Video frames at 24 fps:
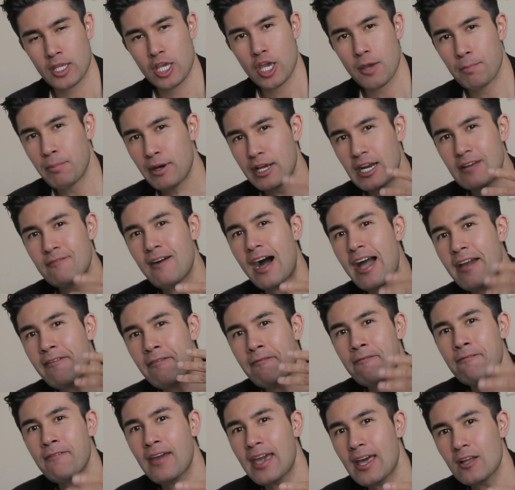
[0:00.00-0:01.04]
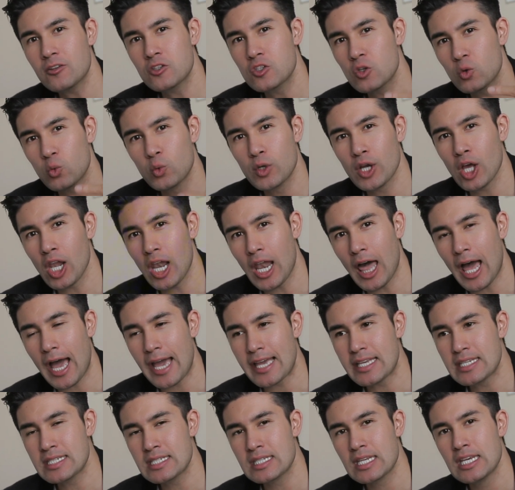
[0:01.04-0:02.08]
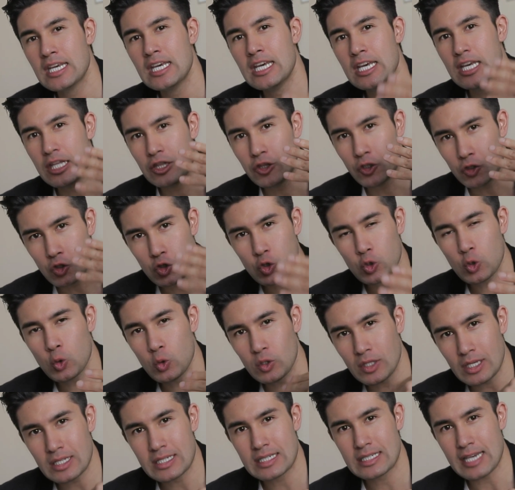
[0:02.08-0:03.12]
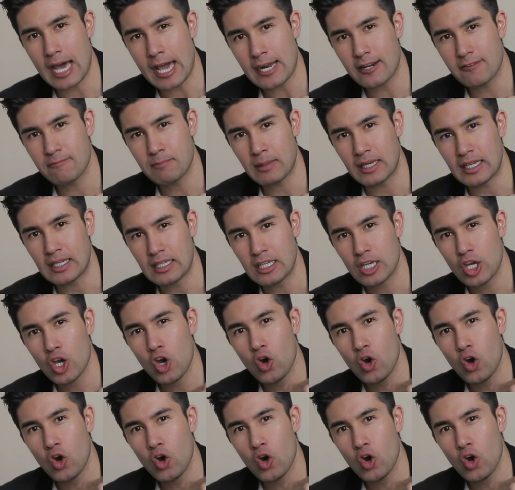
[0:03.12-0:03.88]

But if I fail to realize the truth inside of me,